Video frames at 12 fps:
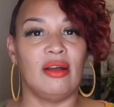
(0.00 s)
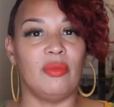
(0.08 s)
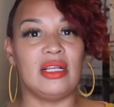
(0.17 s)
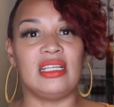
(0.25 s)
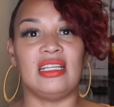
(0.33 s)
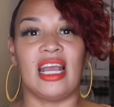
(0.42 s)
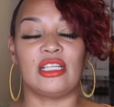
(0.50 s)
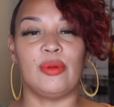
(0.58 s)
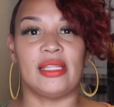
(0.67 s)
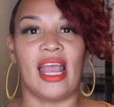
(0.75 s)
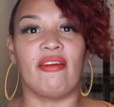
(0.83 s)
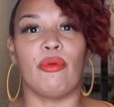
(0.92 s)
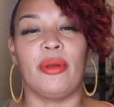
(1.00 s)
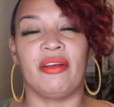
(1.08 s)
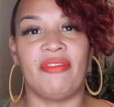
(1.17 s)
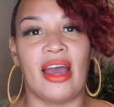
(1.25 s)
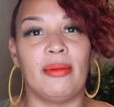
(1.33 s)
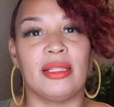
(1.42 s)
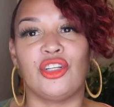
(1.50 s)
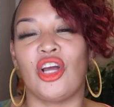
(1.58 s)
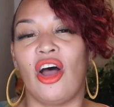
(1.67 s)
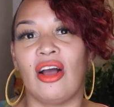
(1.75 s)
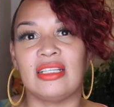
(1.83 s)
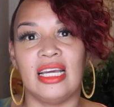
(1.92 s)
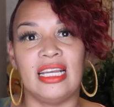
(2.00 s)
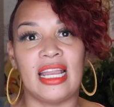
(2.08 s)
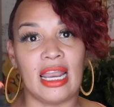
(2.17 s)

We see next week they have a big fight about the dogs, honey.